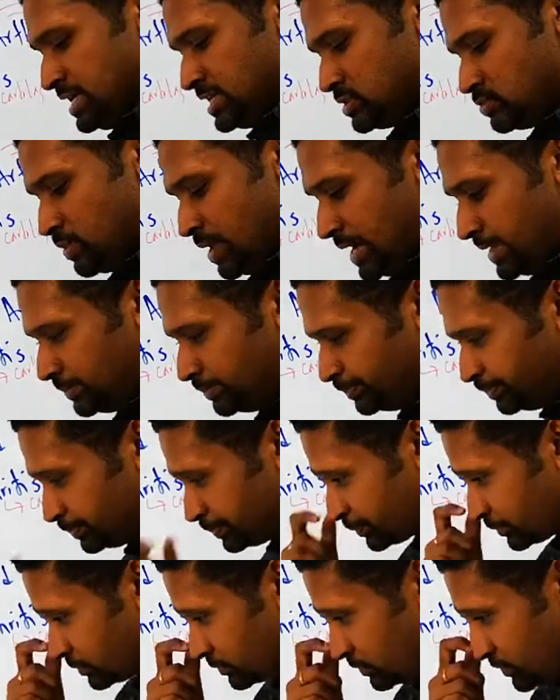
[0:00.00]
is
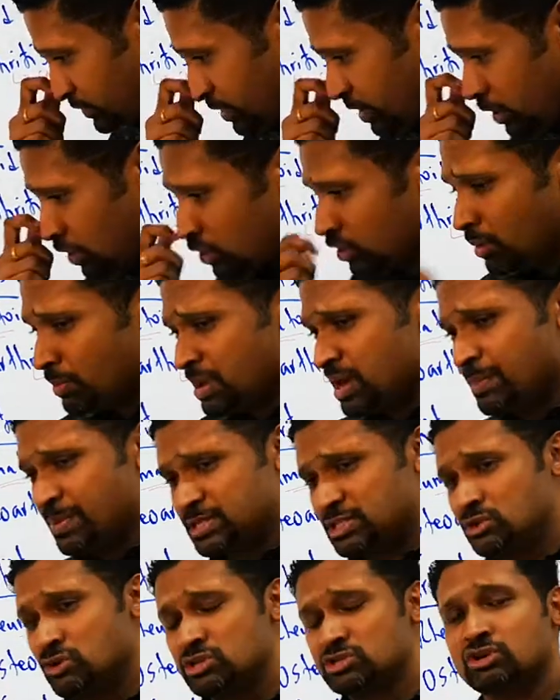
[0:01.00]
when normally a
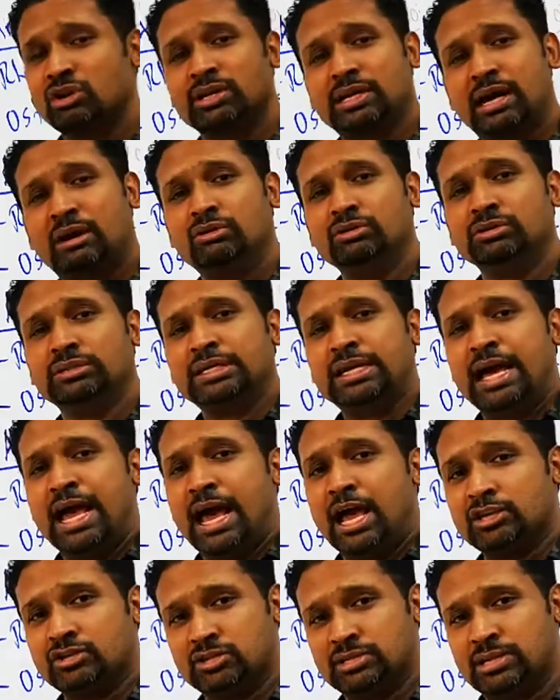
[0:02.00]
person who has got gout
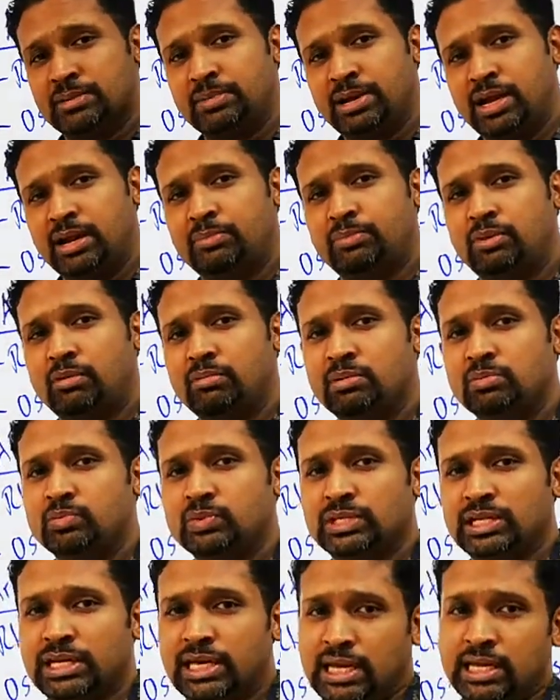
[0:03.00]
has got some kind of
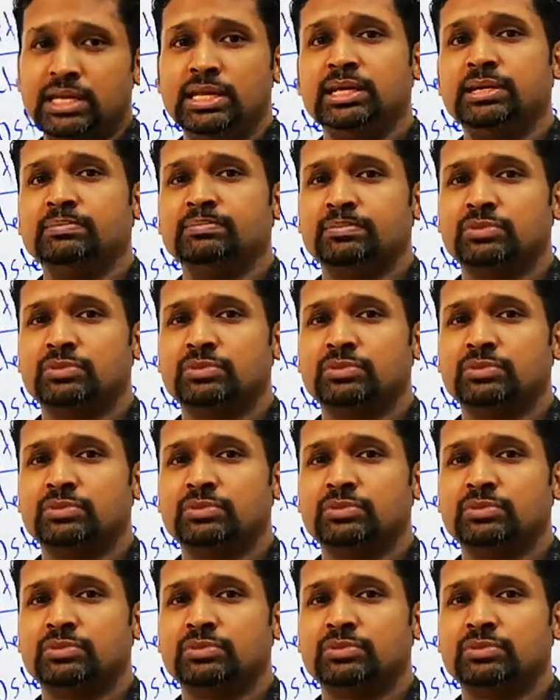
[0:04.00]
problem with the kidney.